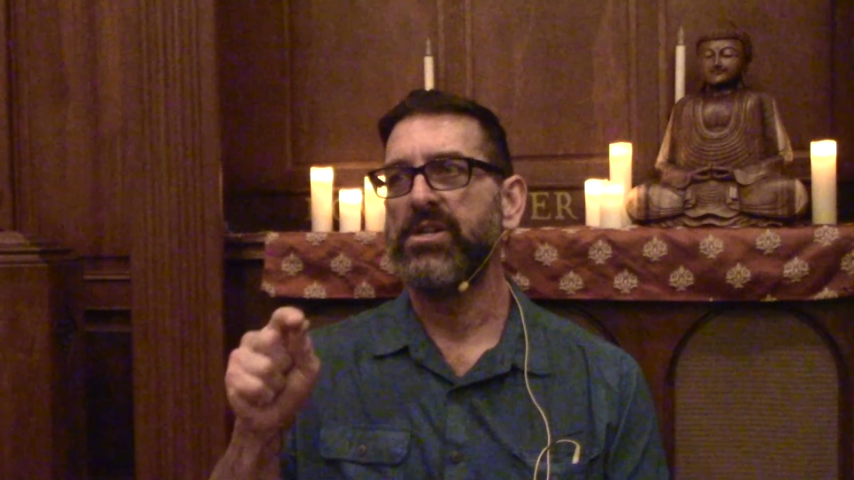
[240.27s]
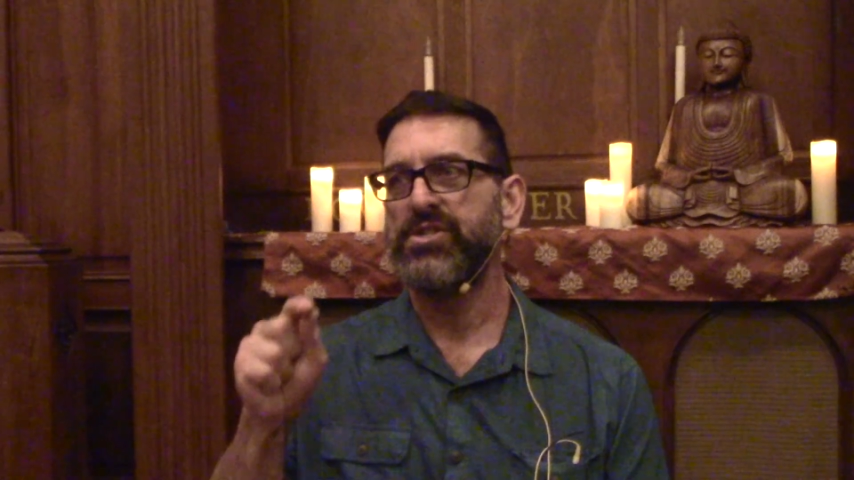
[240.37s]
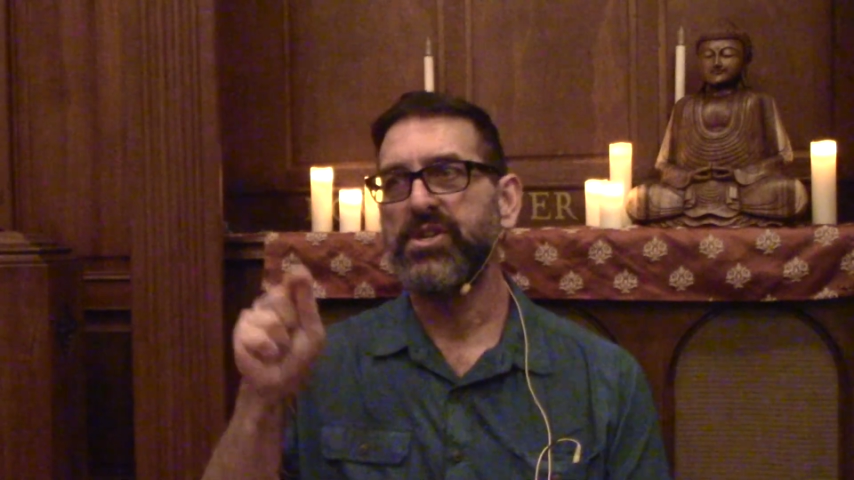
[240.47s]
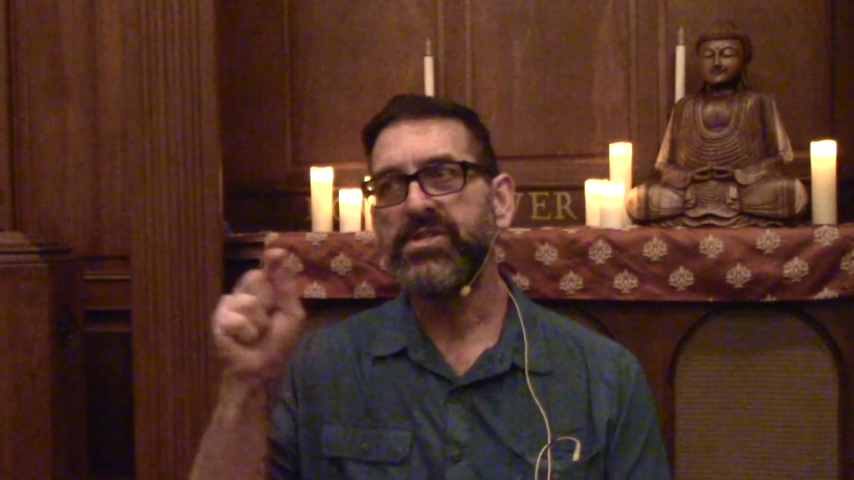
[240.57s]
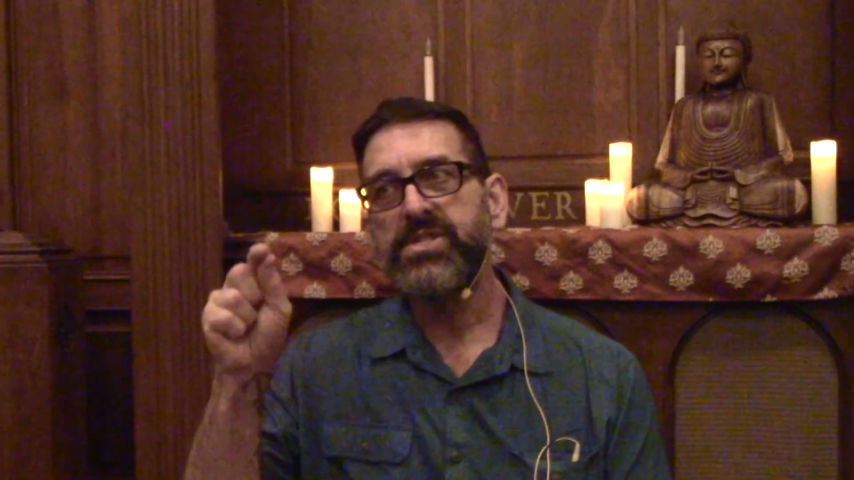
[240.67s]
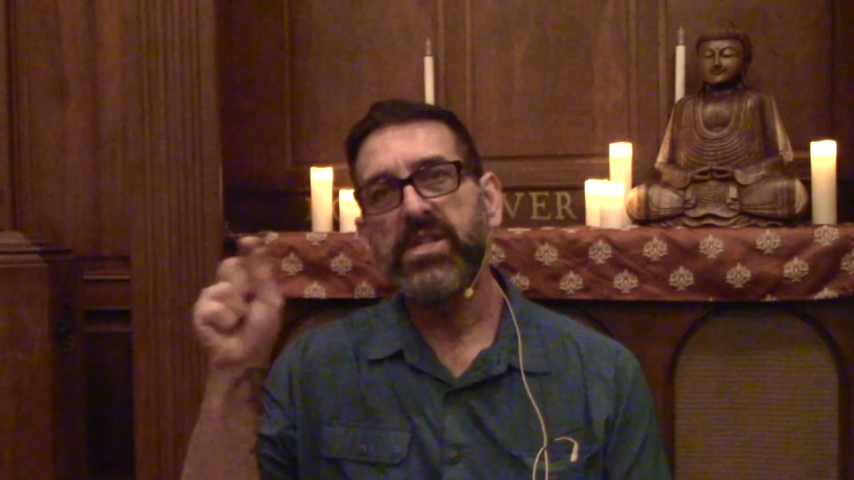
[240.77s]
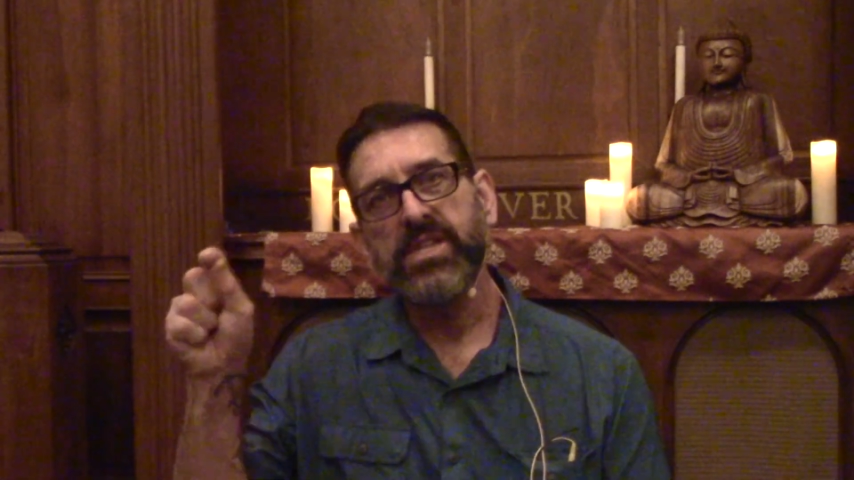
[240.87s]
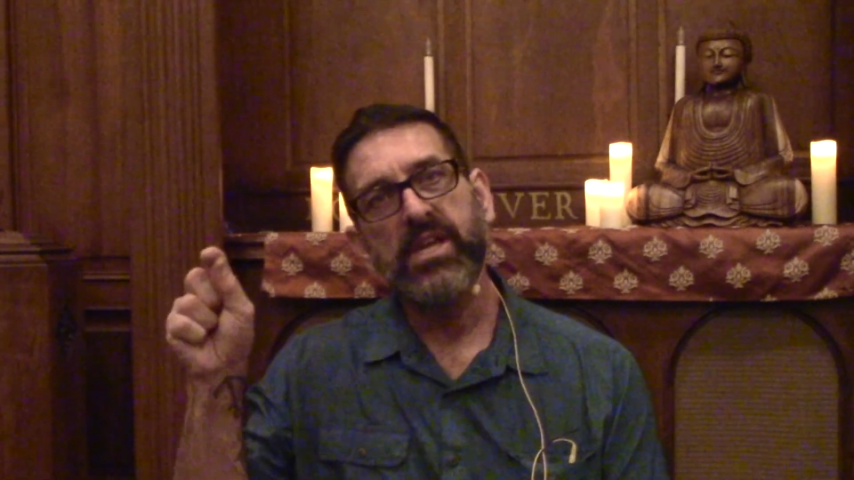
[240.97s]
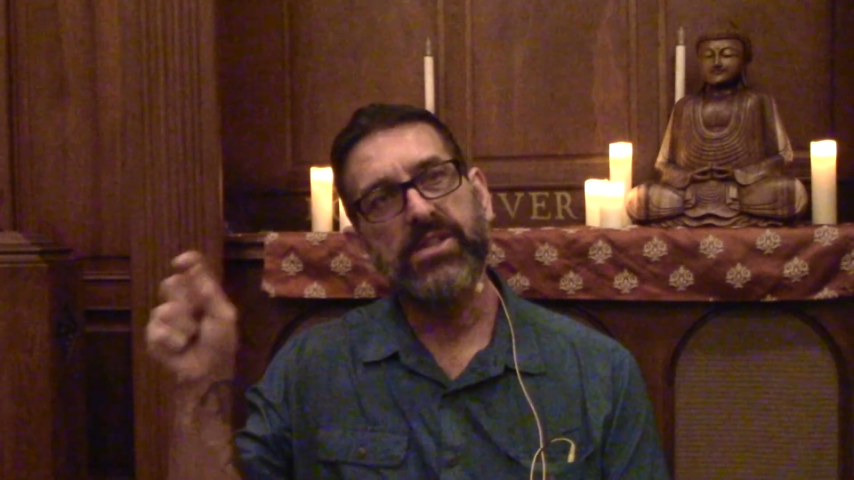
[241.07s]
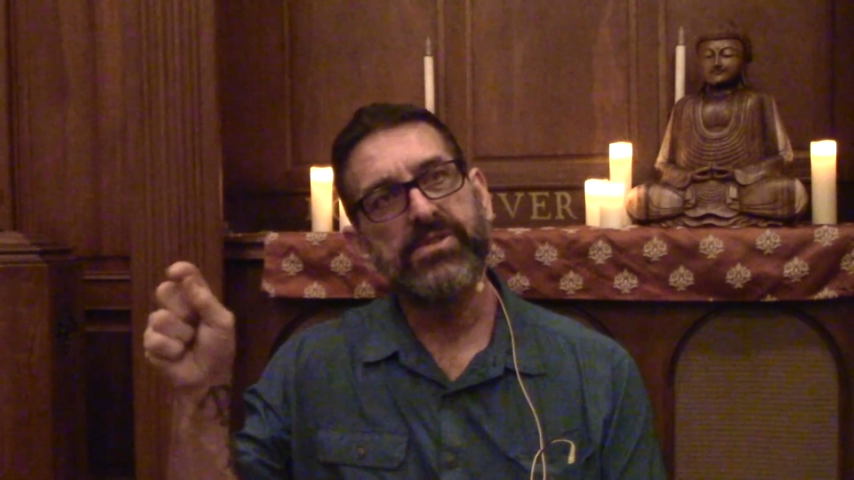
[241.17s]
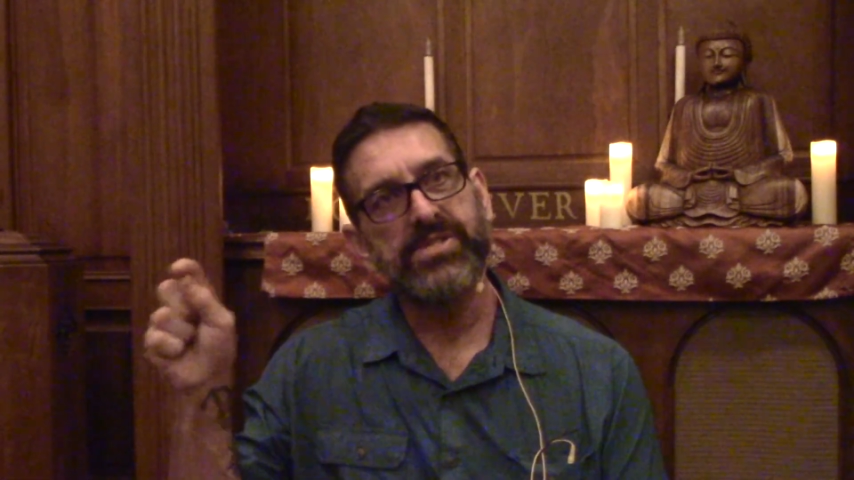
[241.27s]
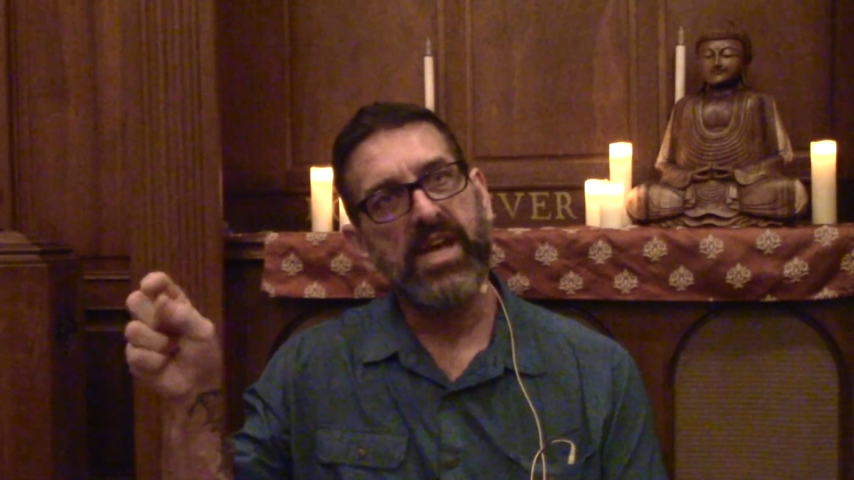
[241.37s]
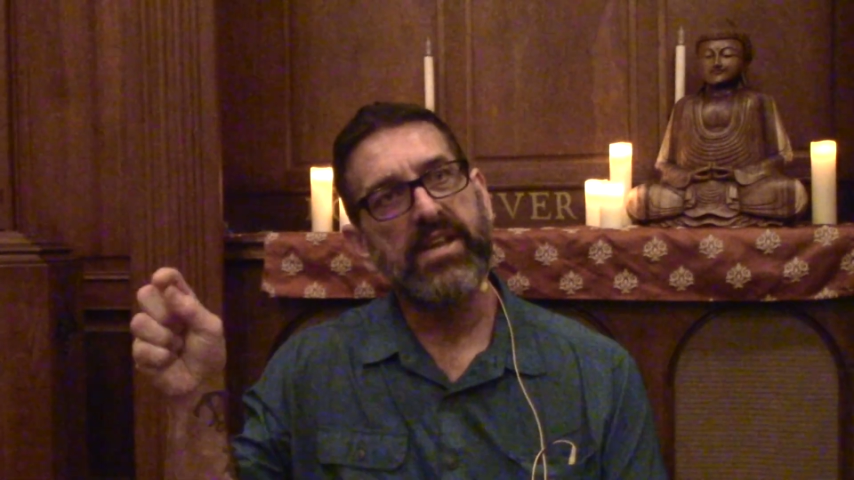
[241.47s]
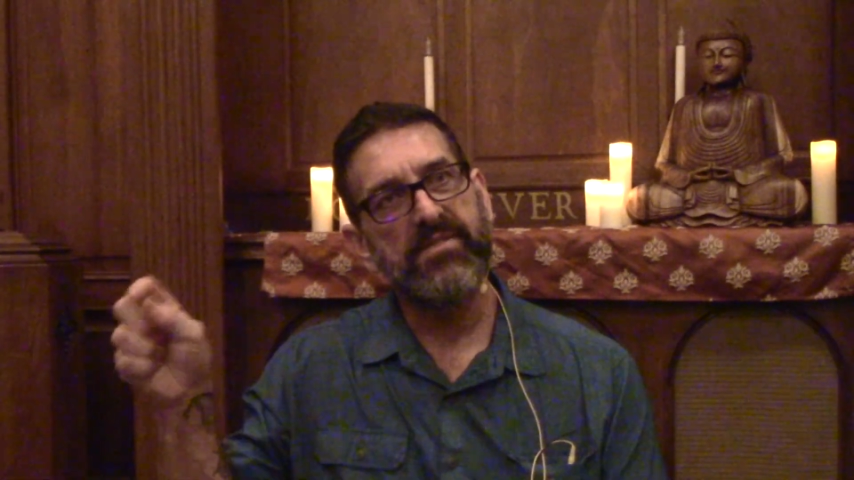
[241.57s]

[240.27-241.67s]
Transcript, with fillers: just on the other side